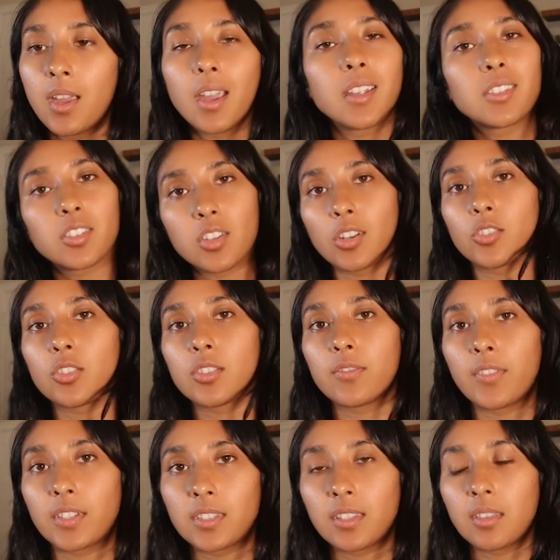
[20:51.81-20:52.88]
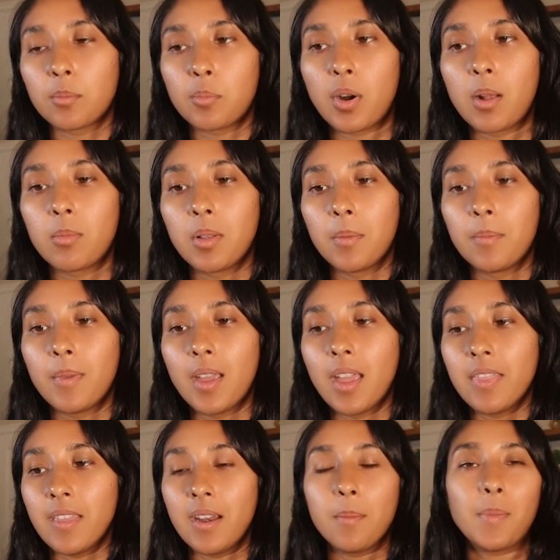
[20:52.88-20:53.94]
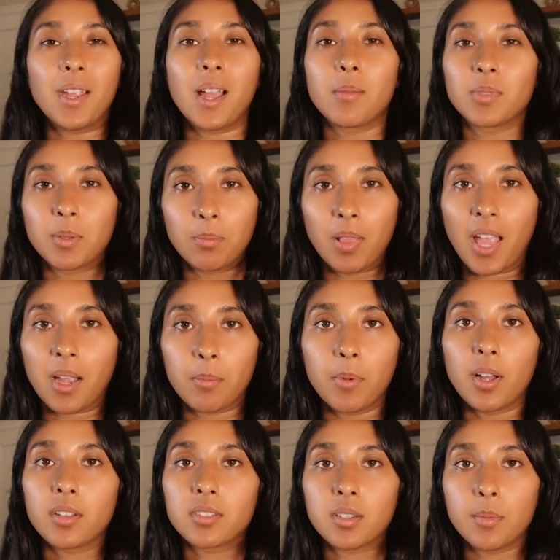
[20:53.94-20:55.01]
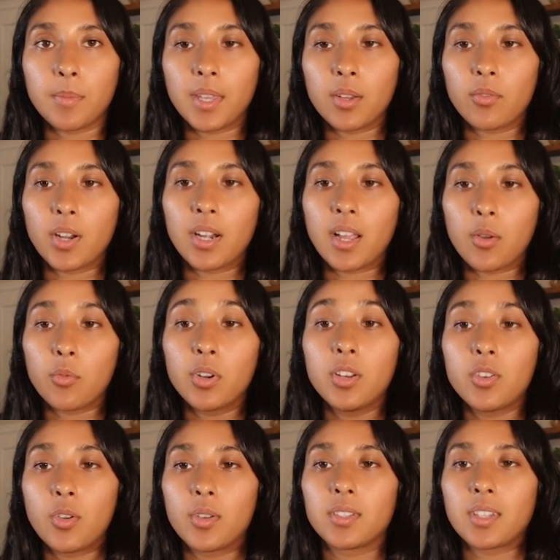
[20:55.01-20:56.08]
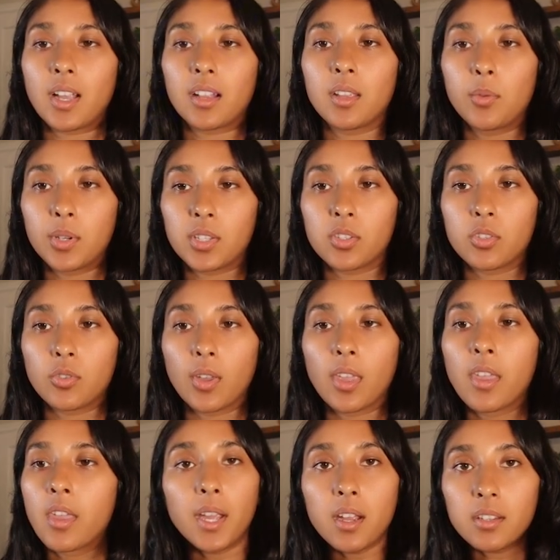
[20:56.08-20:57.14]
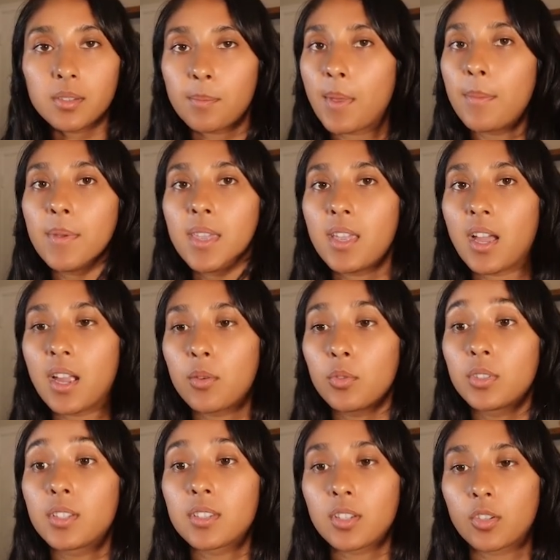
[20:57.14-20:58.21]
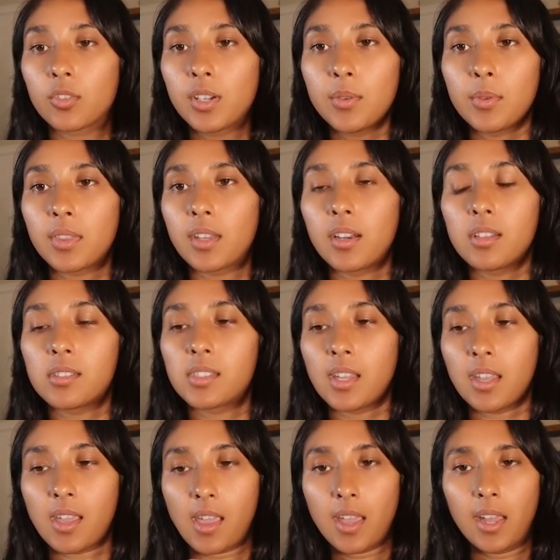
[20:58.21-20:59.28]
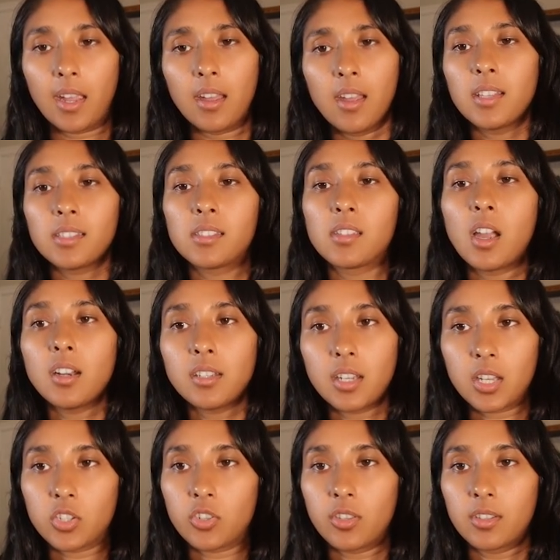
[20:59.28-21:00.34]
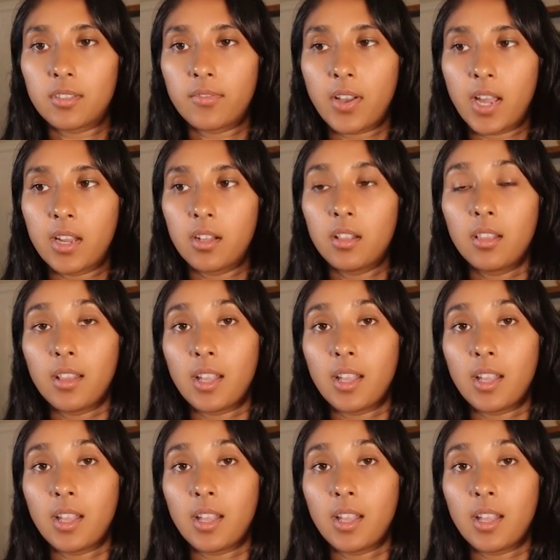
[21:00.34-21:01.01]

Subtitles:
It's not just fixing the problem and then it becomes a black box to me, right? I want to know exactly what it's doing, because maybe I will disagree with it and say, hey, let's not touch this file.